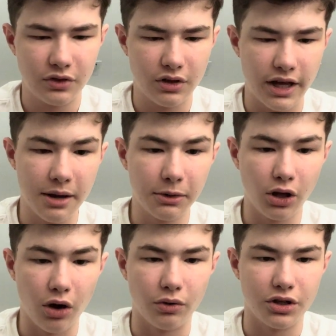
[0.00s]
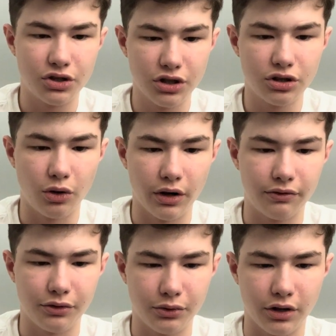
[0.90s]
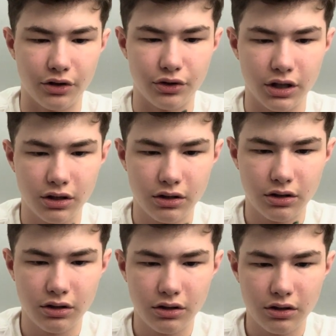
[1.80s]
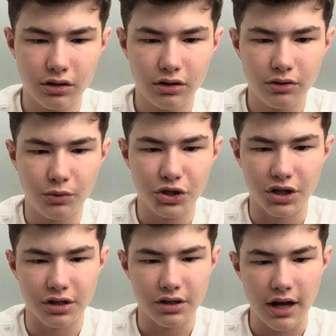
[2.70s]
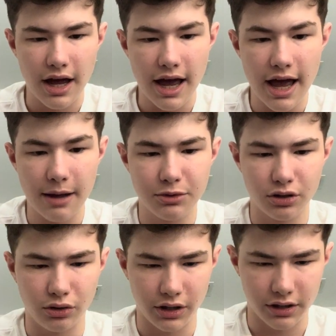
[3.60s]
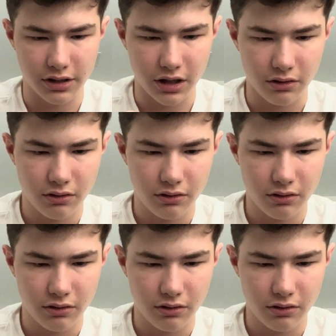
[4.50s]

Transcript: Him alone is just going for 300, which is absolutely insane.